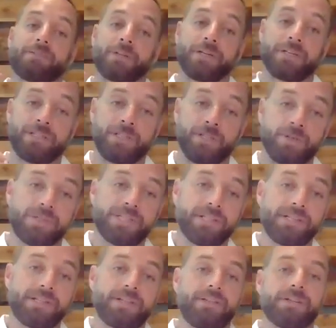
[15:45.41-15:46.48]

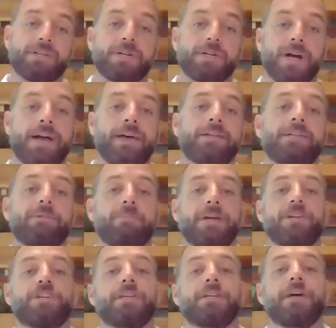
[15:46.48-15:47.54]
reduces the
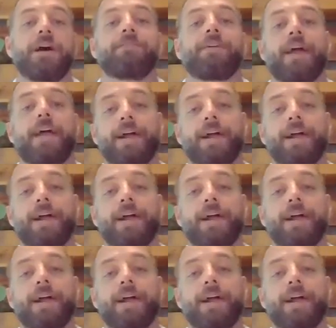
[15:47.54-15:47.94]
transmission of